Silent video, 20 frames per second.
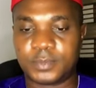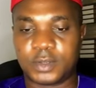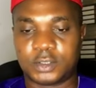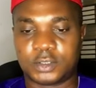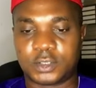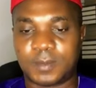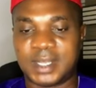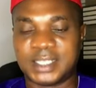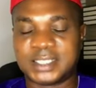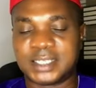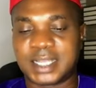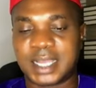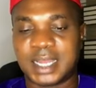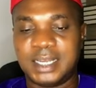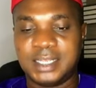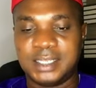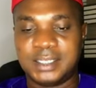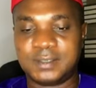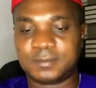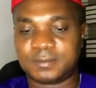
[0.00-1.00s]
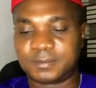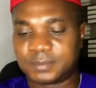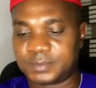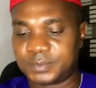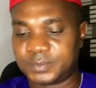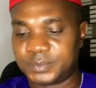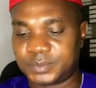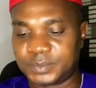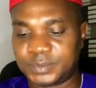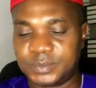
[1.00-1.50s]
automatically
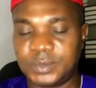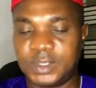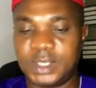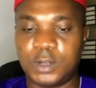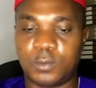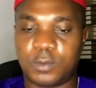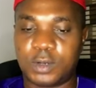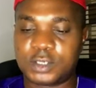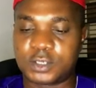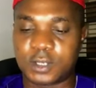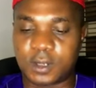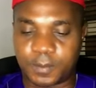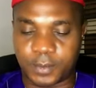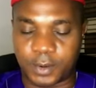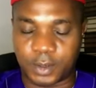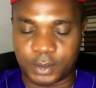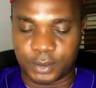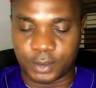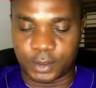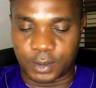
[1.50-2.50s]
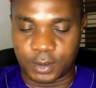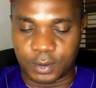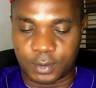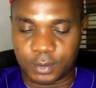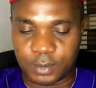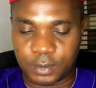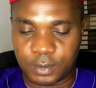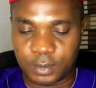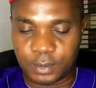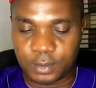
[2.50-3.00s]
the WhatsApp on
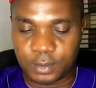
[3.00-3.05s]
your